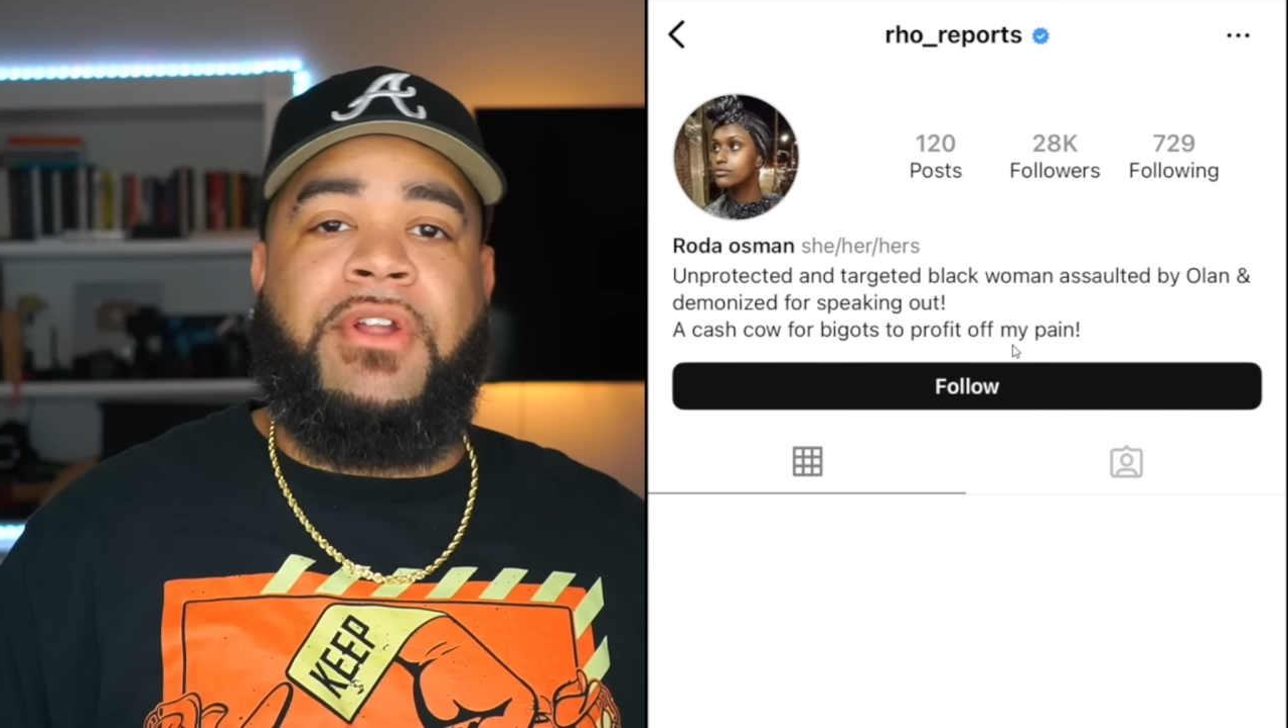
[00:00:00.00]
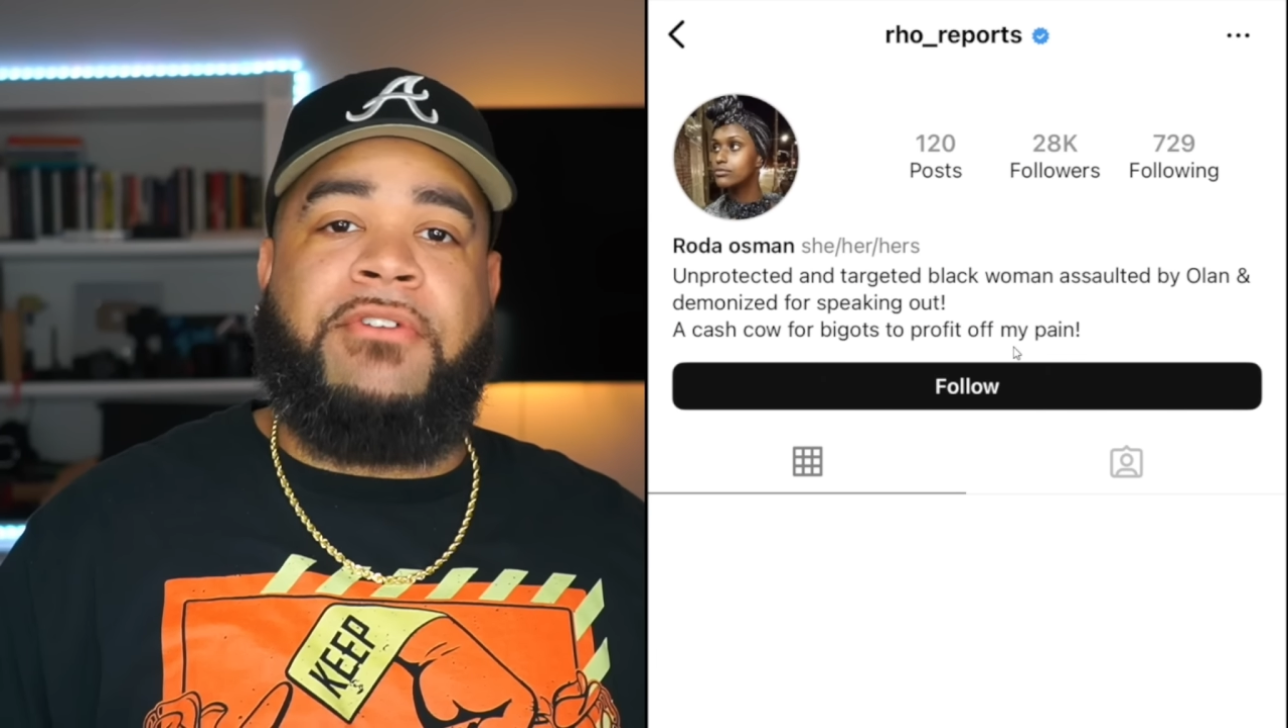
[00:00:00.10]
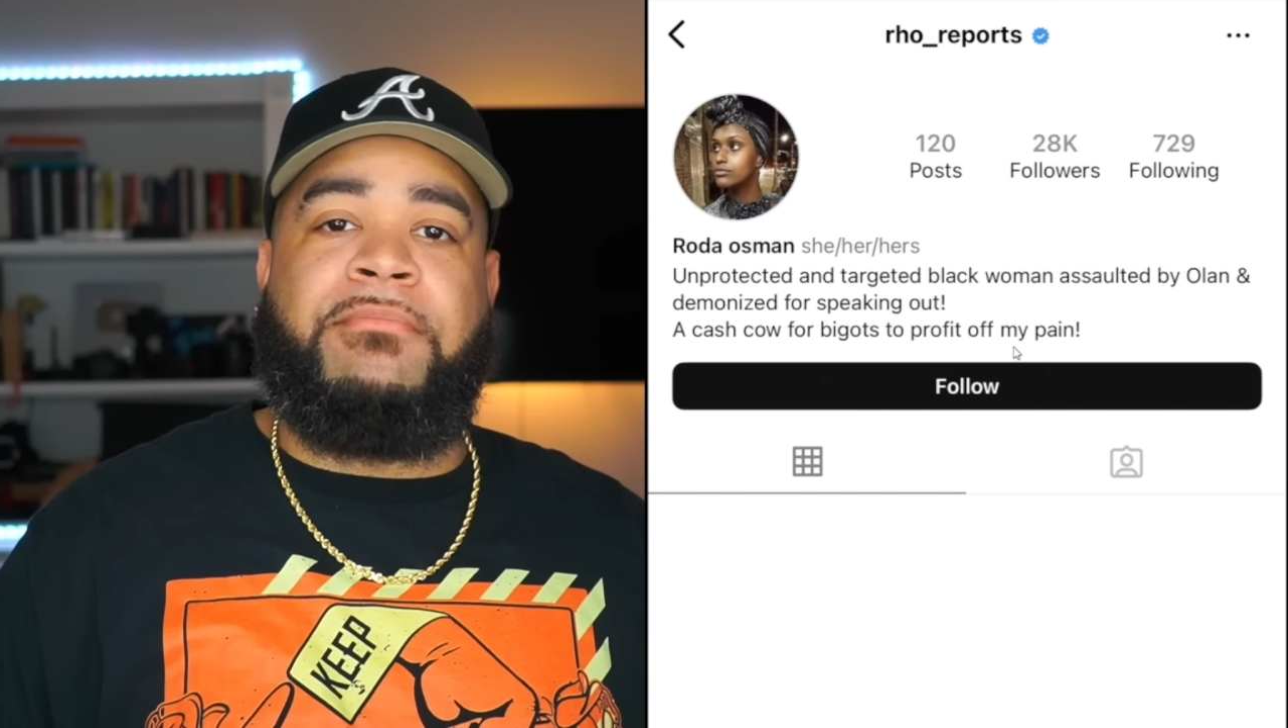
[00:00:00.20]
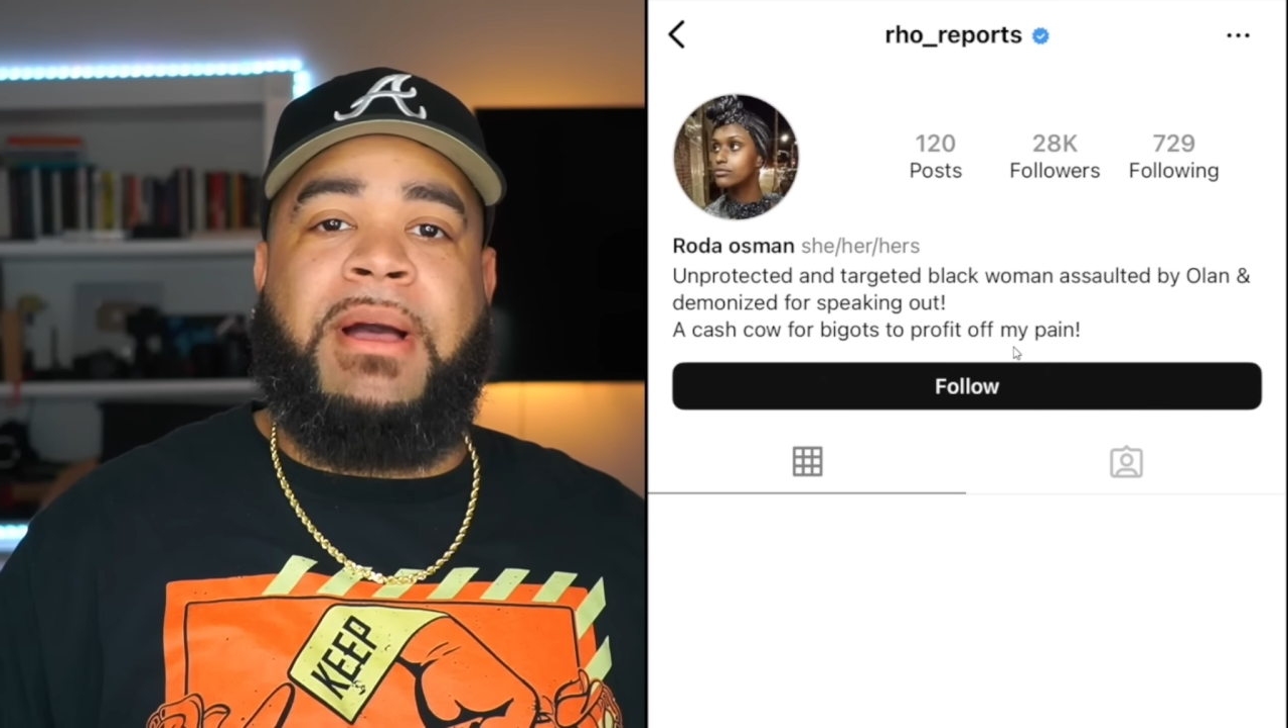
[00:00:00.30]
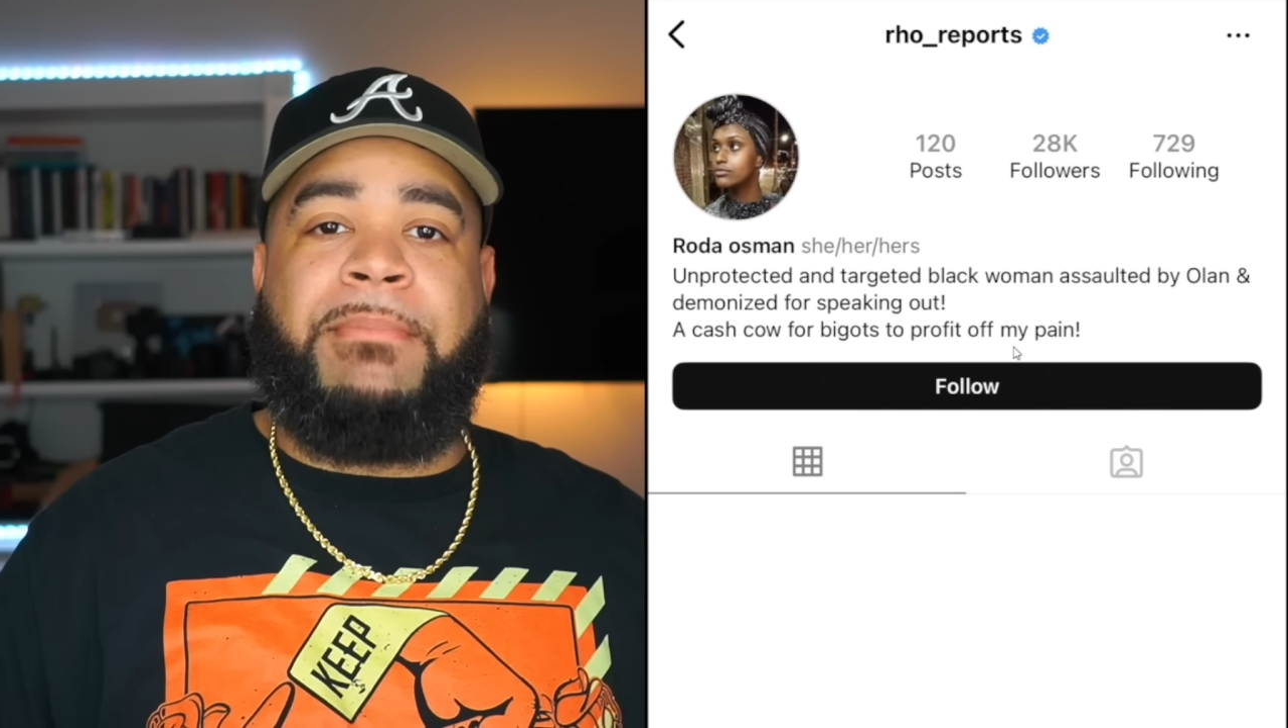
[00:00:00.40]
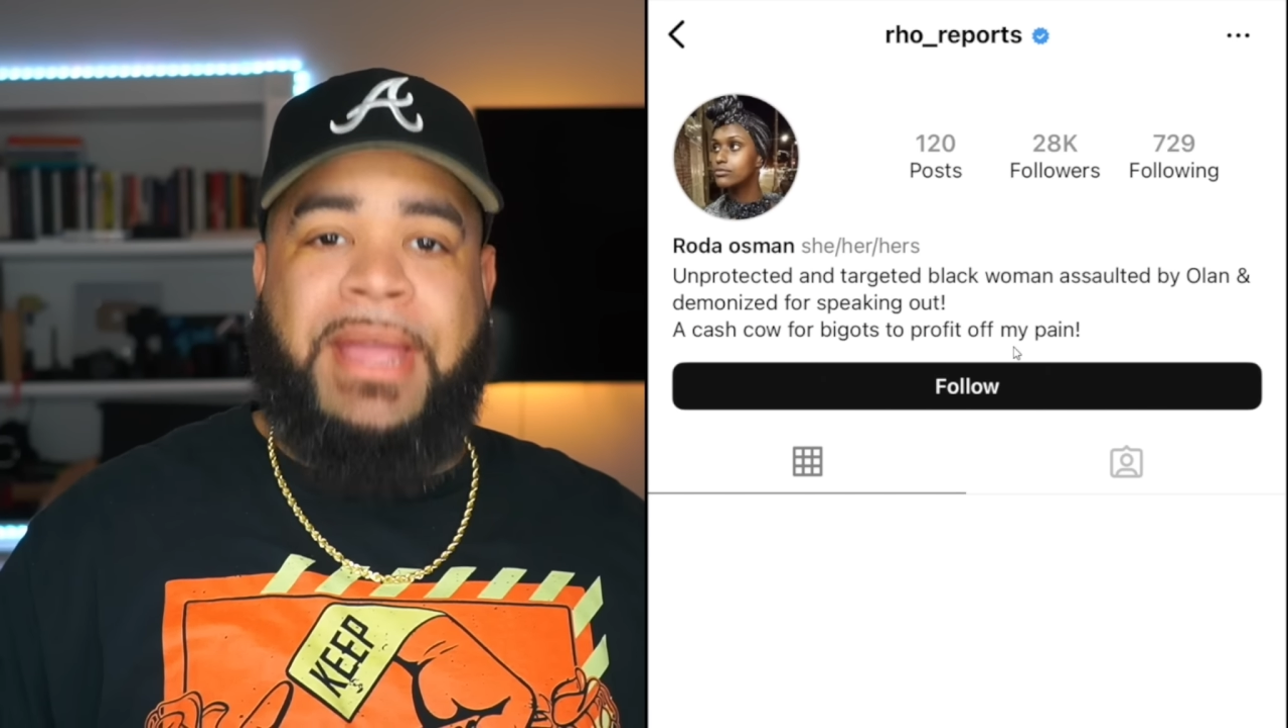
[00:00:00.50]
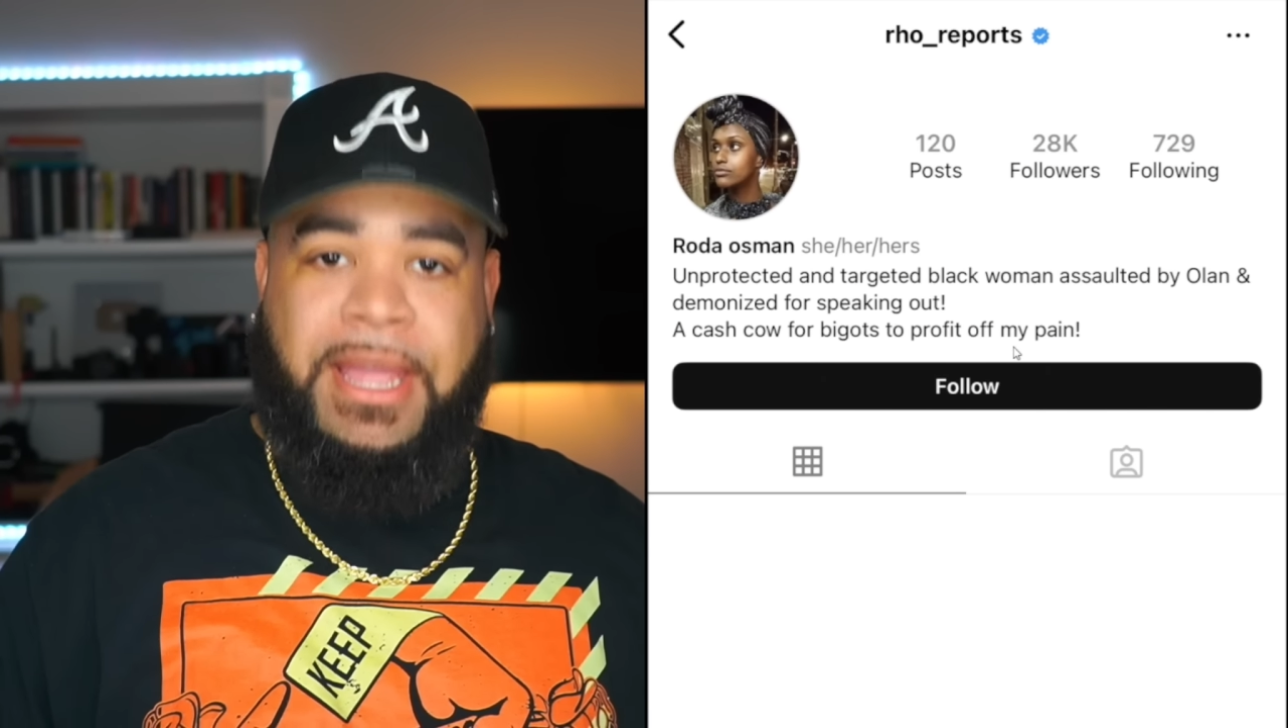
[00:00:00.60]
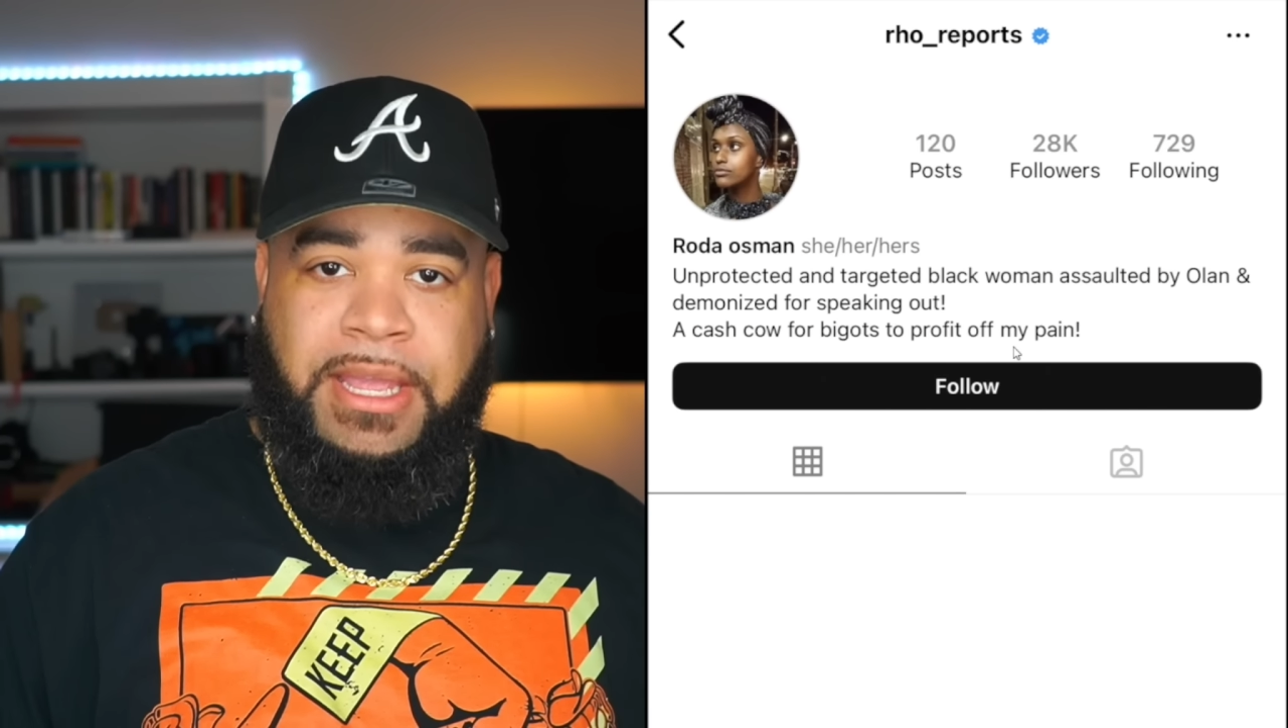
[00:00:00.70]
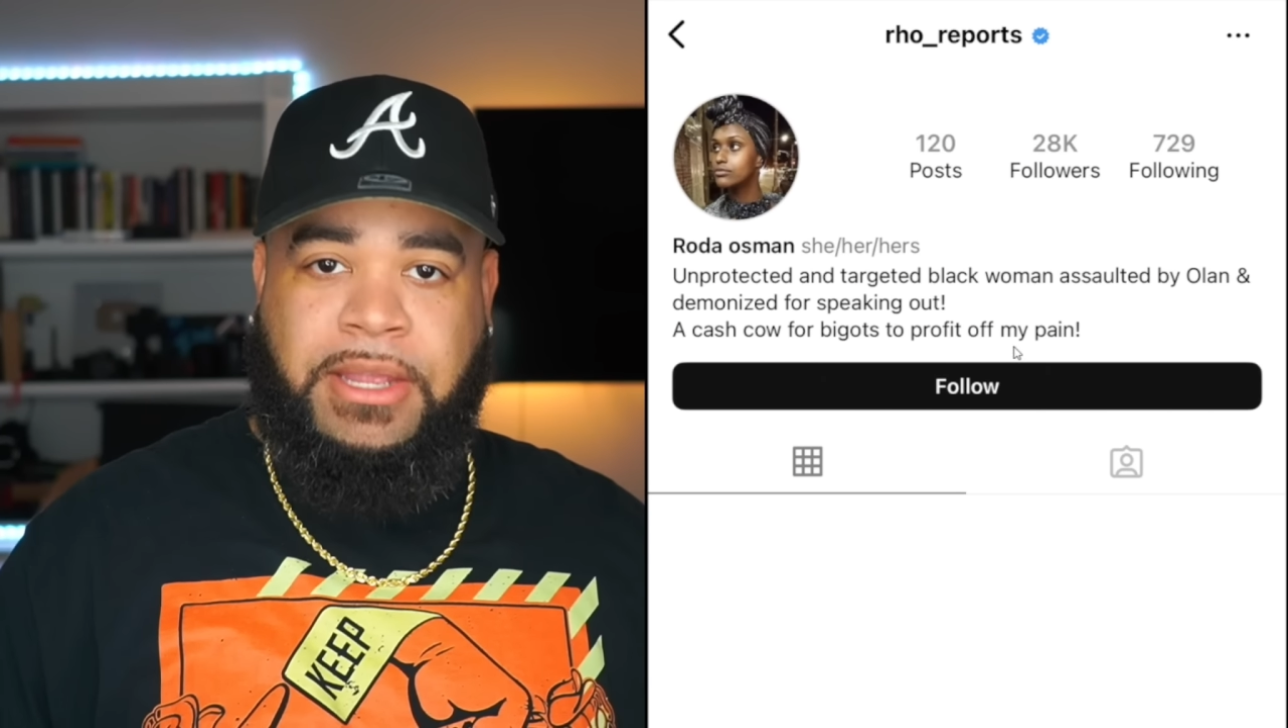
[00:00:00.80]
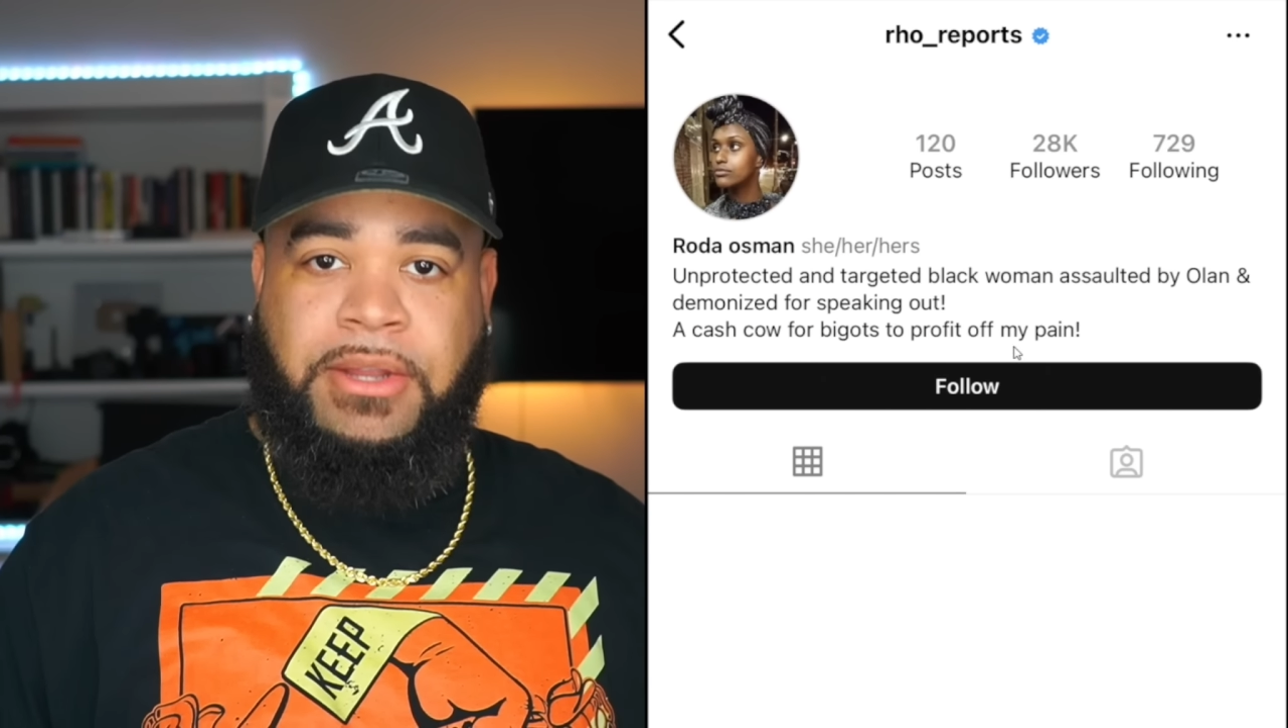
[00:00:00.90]
off my
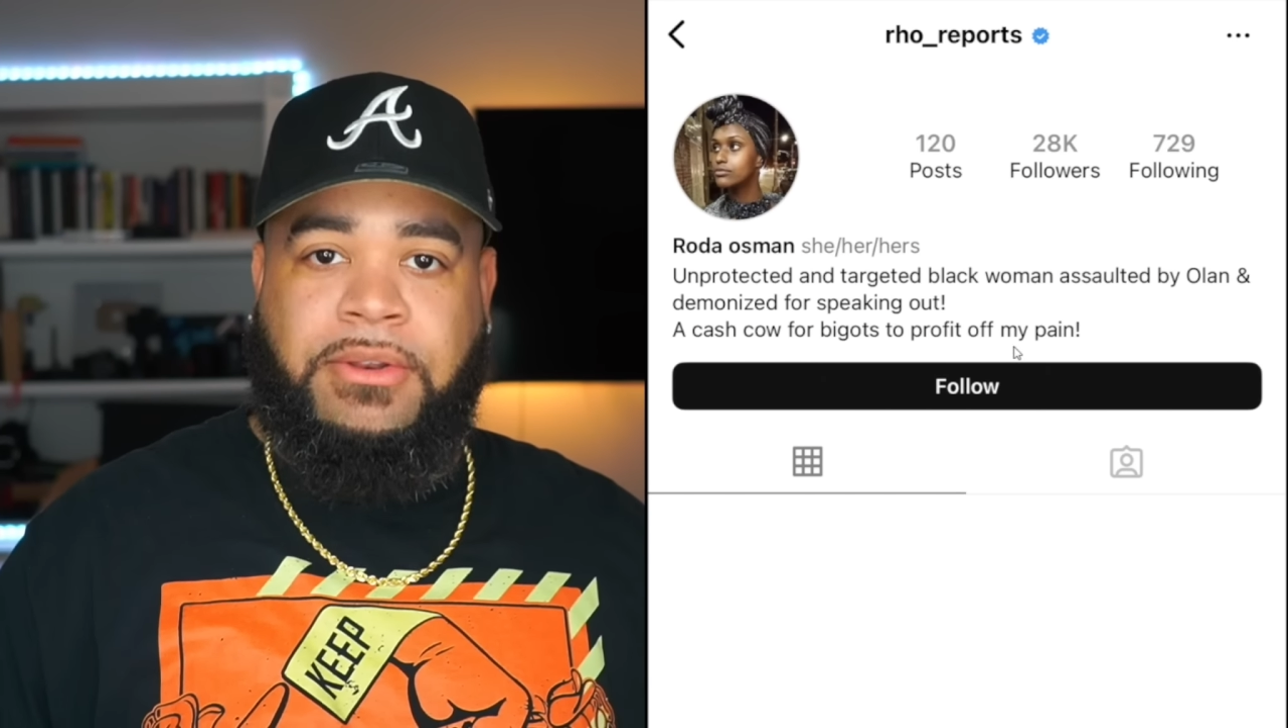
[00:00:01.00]
pain